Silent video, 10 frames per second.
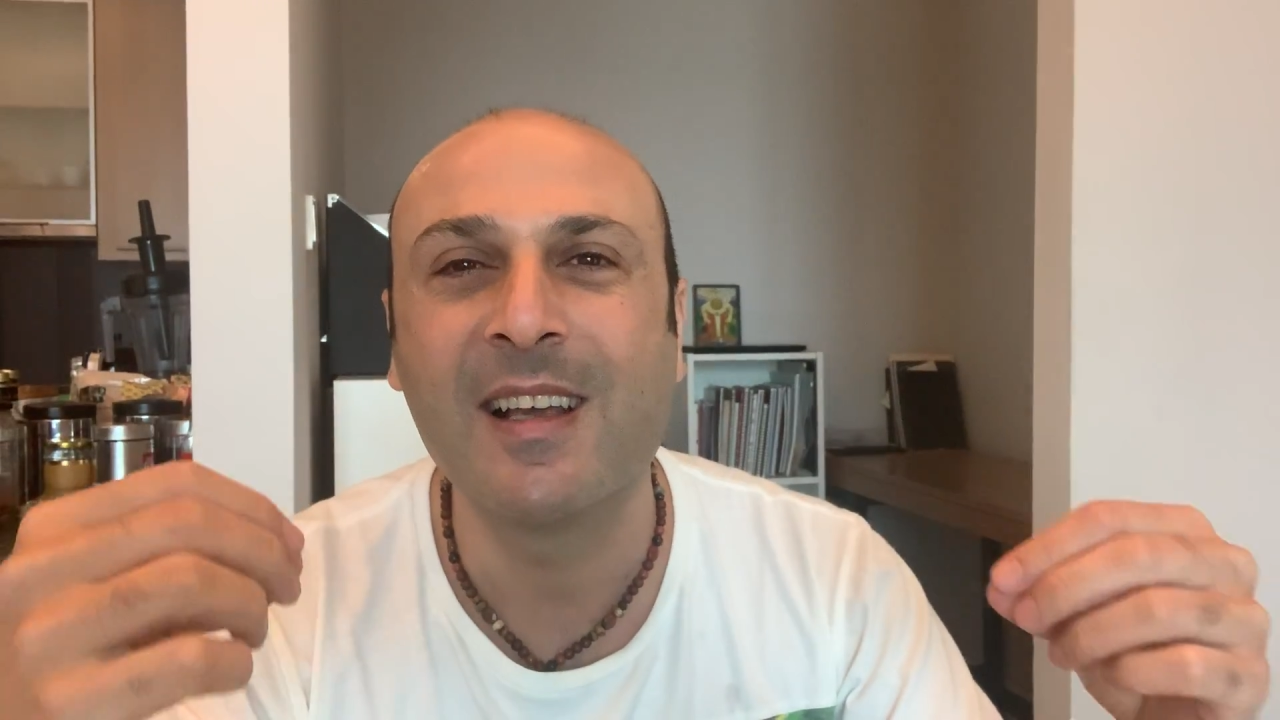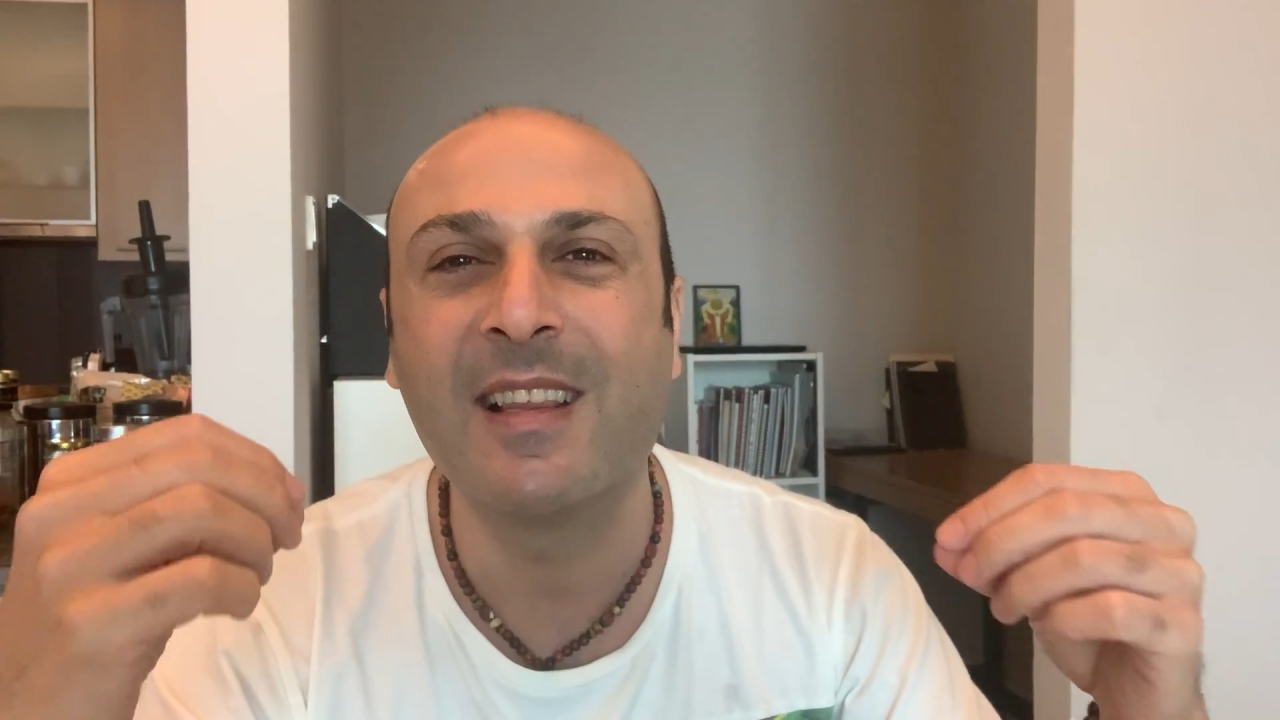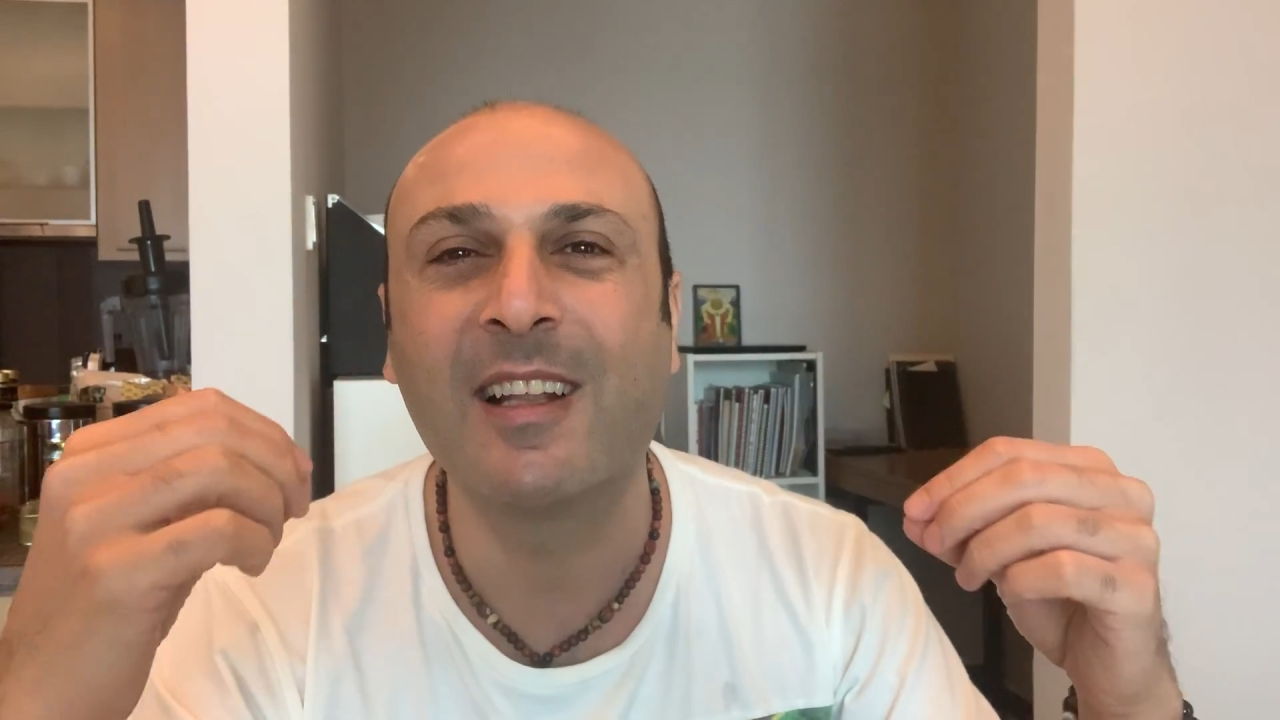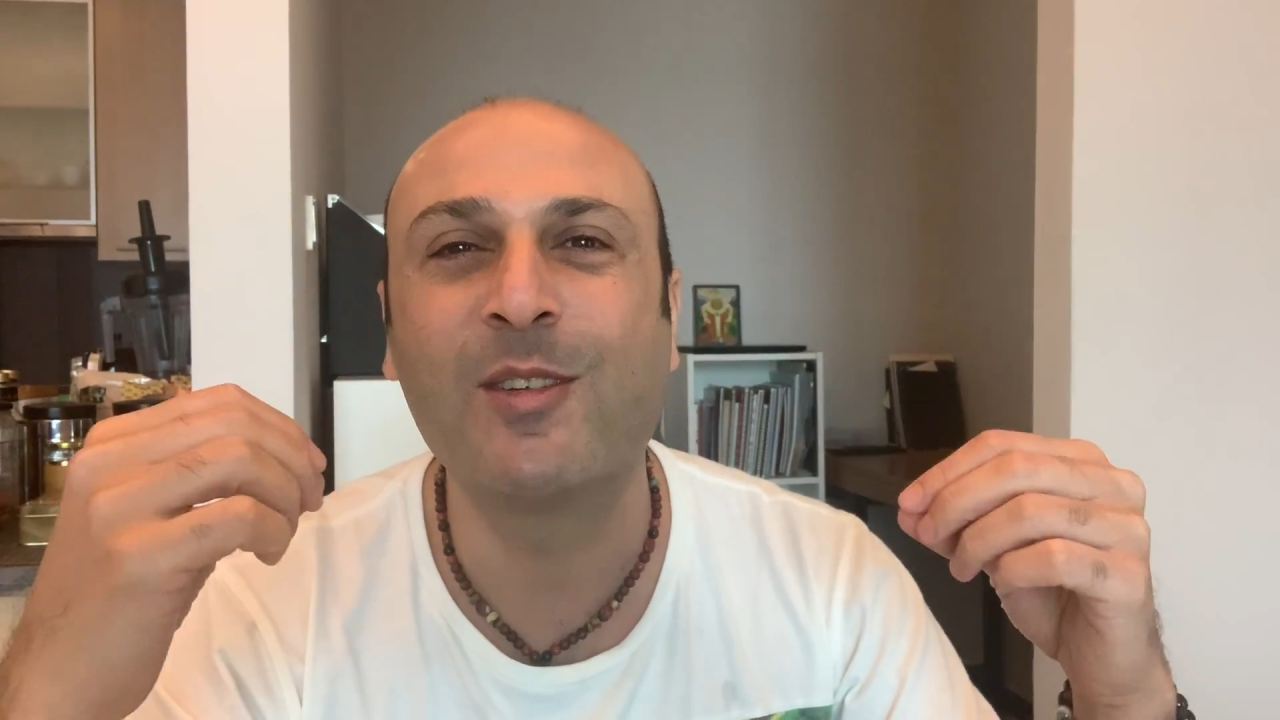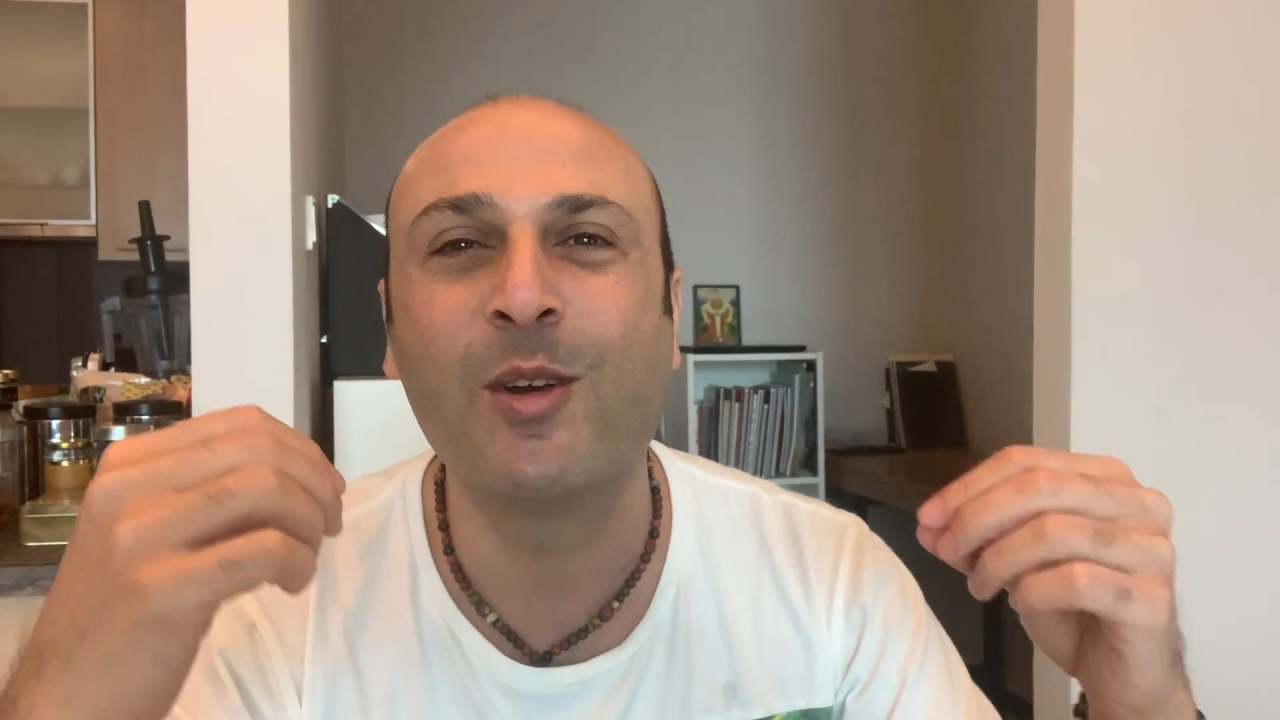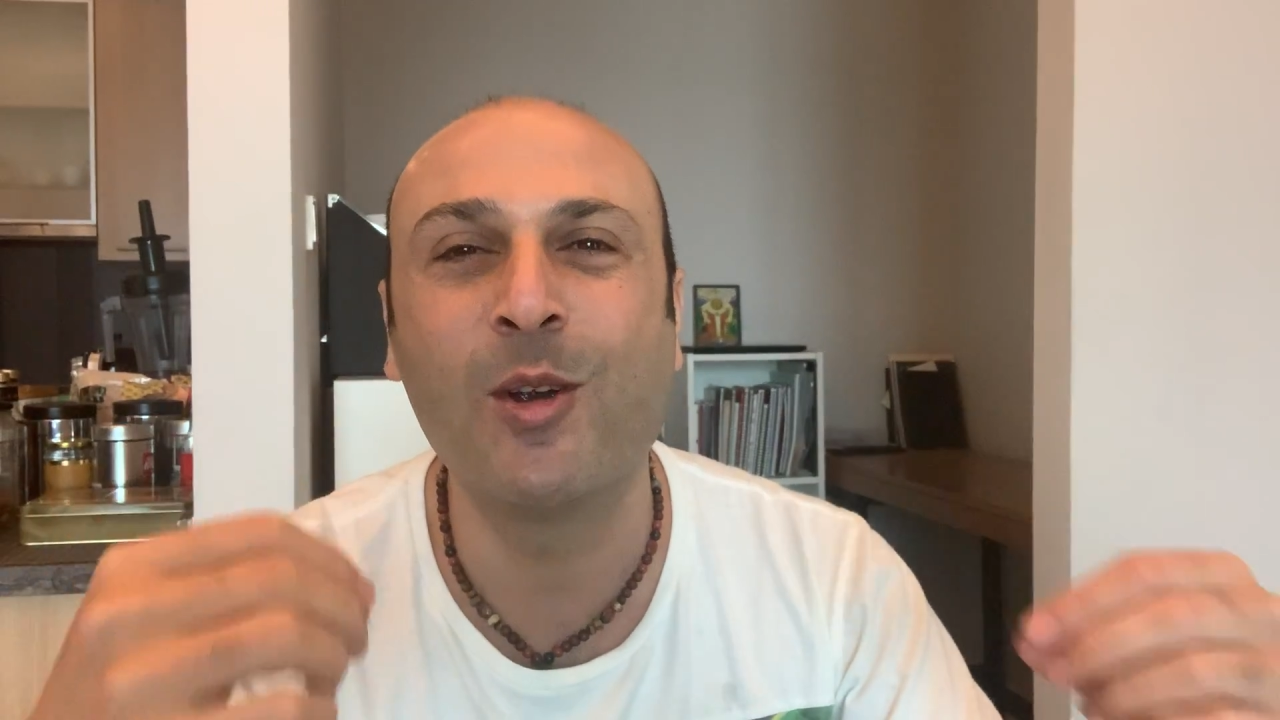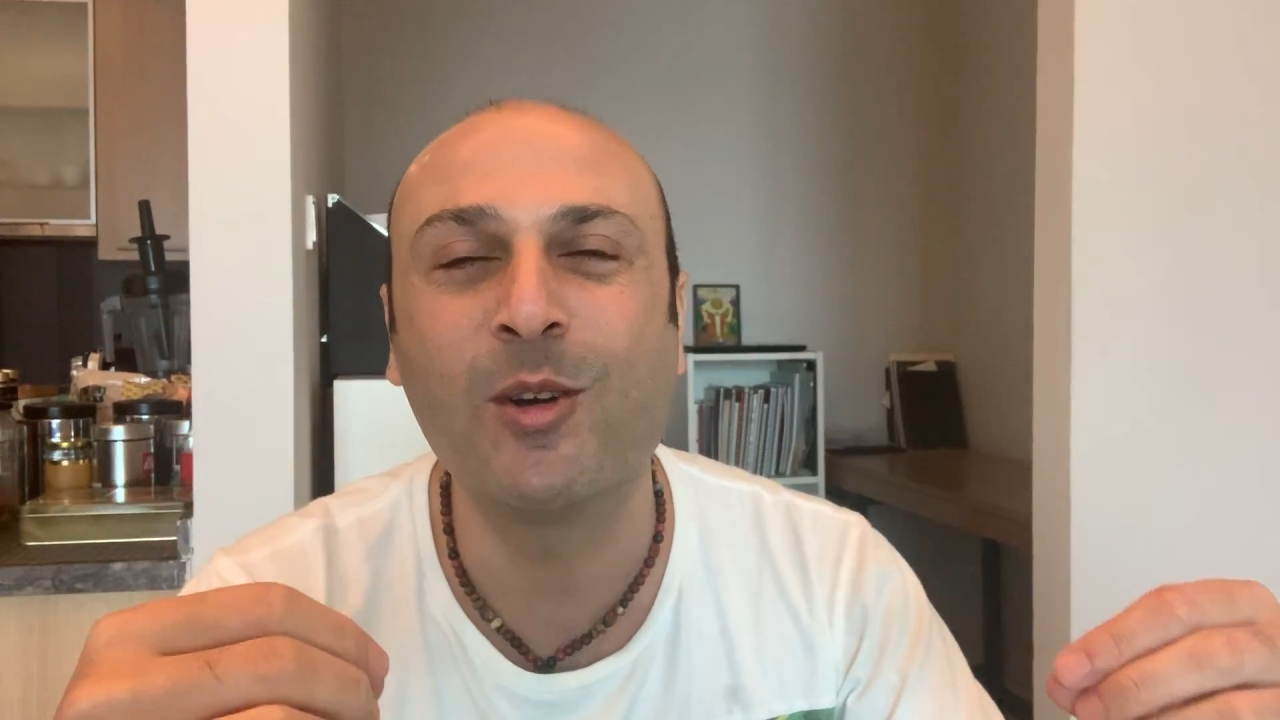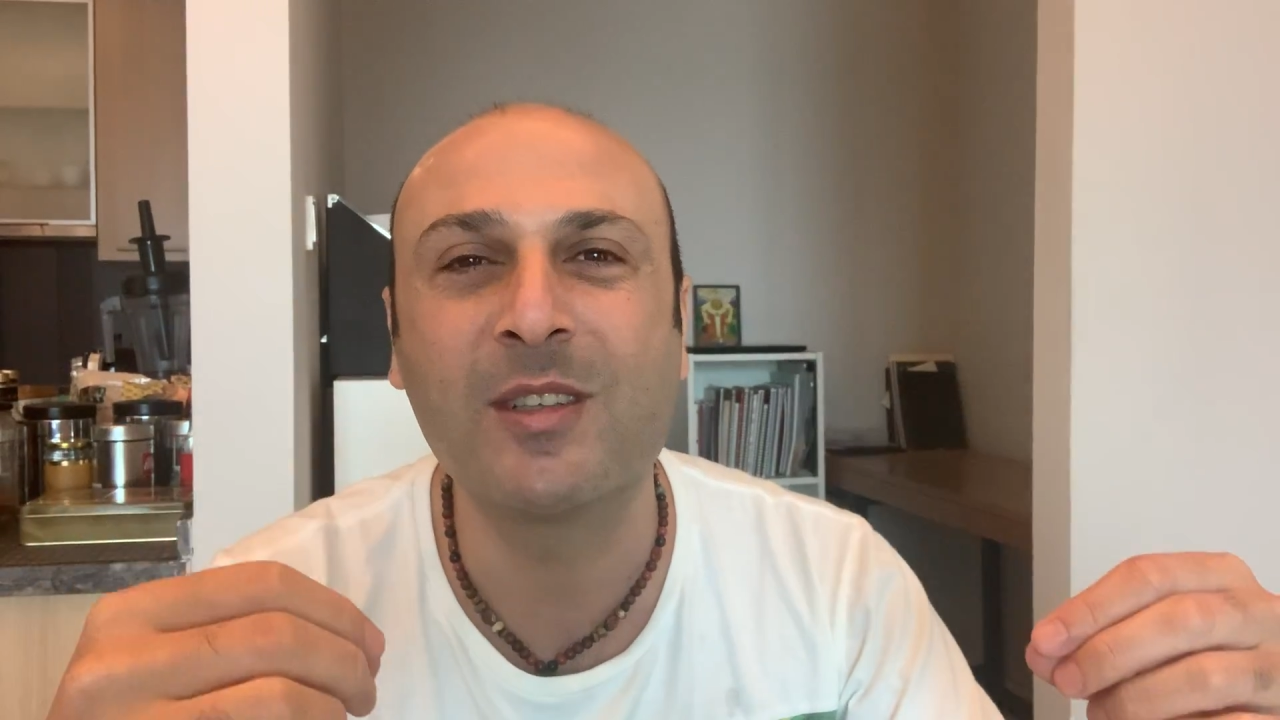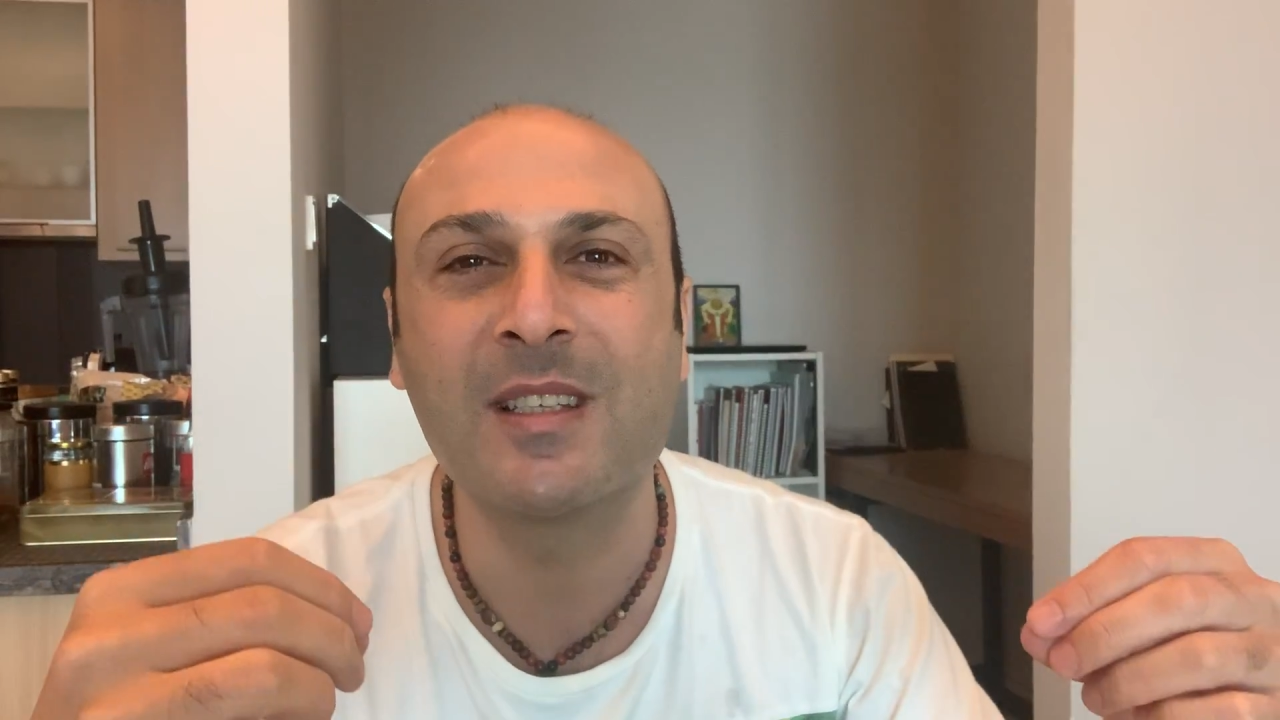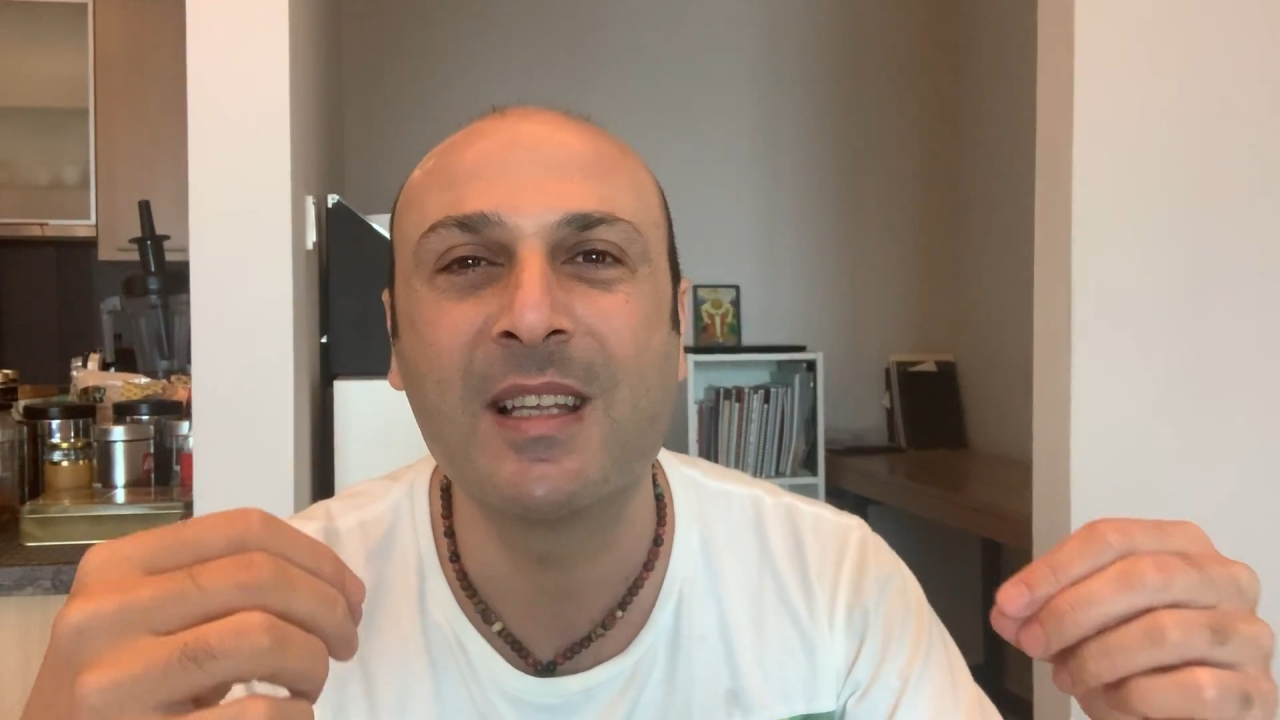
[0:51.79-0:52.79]
that
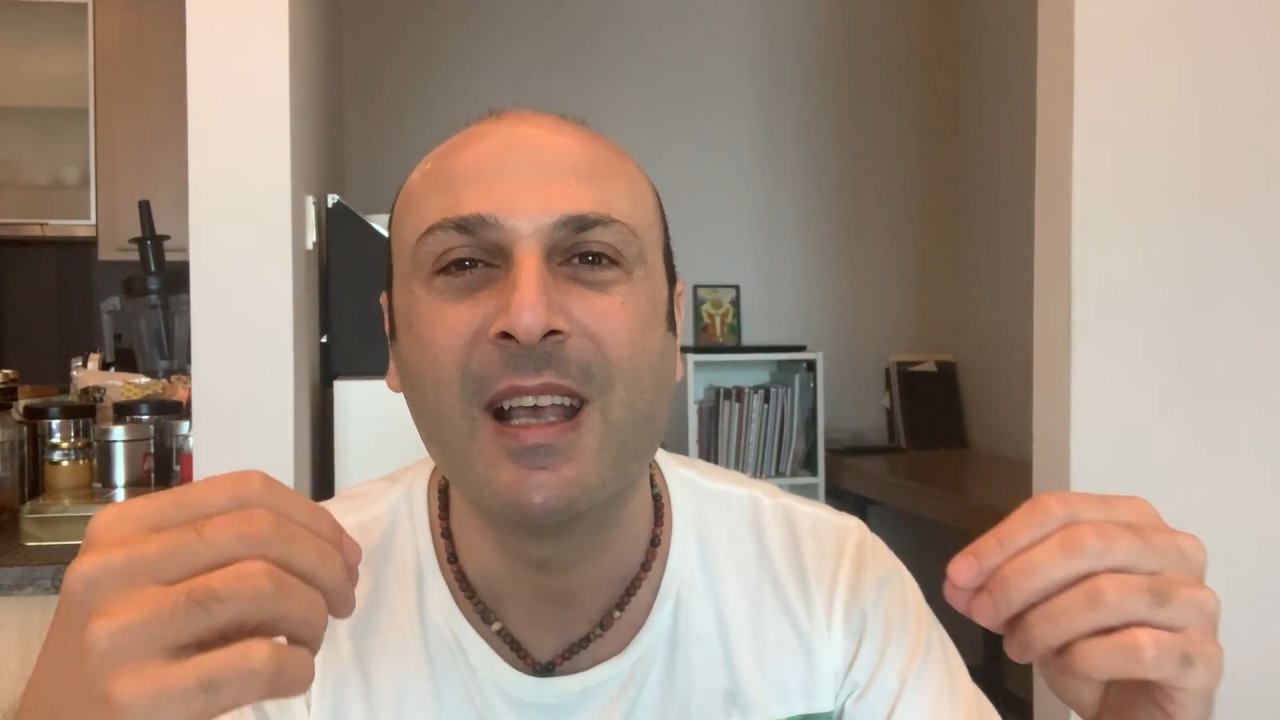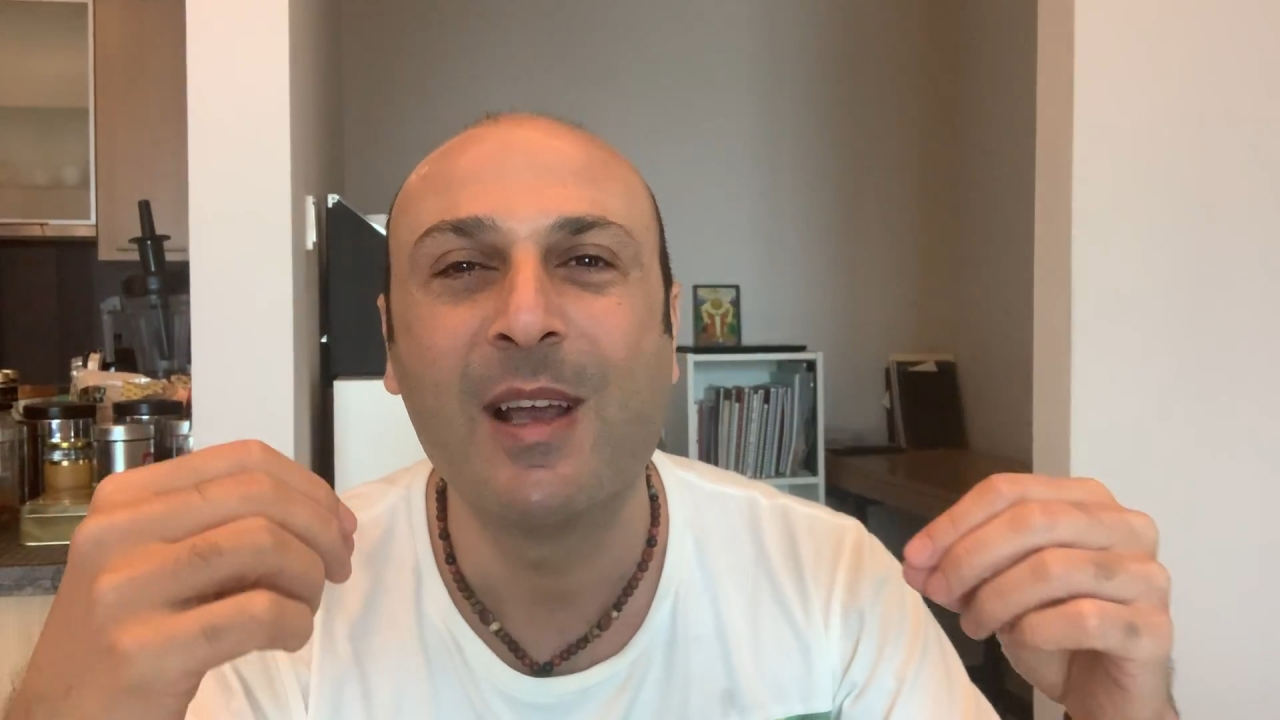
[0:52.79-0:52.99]
hurts,